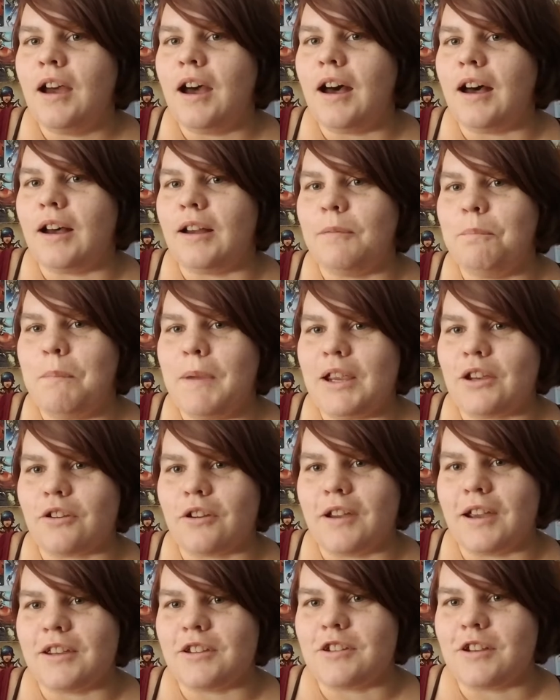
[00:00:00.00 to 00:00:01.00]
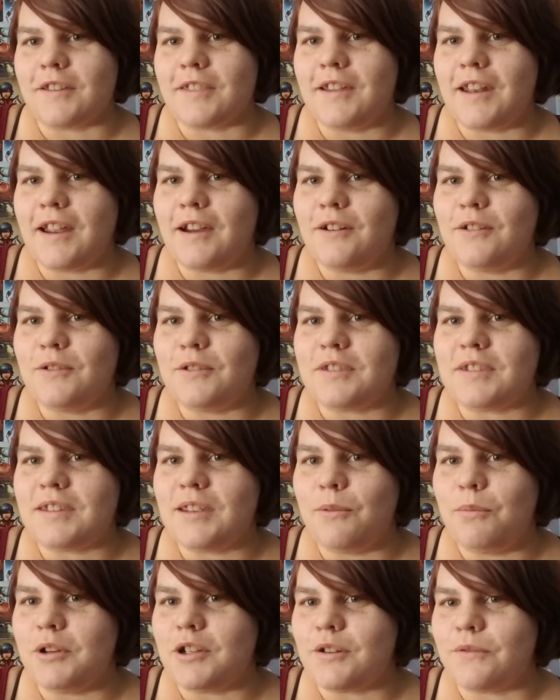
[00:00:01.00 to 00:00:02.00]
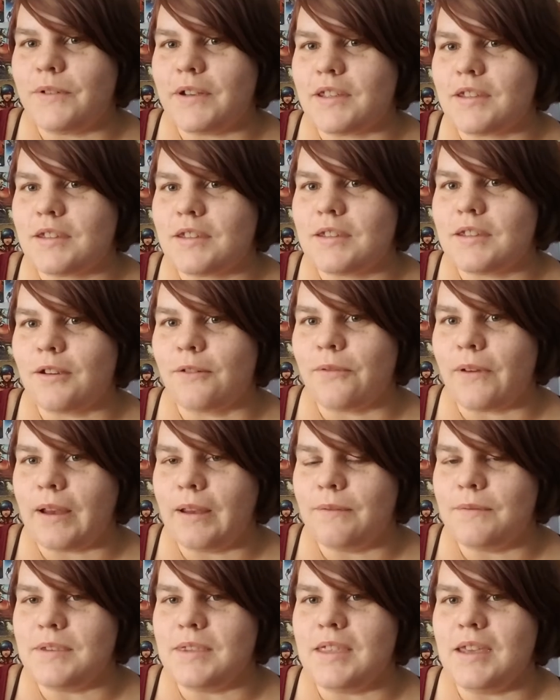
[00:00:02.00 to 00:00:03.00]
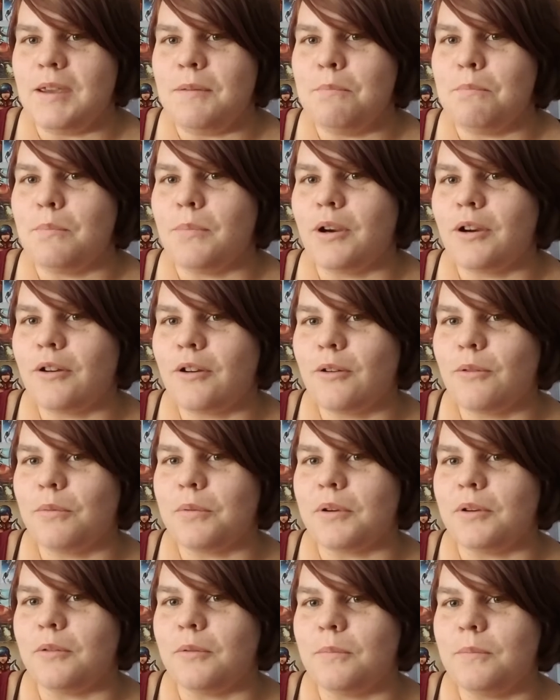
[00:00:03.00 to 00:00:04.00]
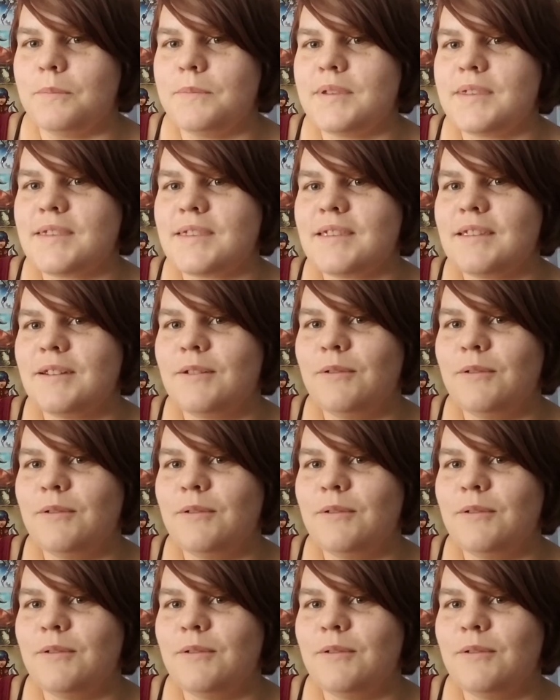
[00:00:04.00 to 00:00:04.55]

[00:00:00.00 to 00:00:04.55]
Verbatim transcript: Uh, make sure you guys check that out, see which of us survives the murder rooms.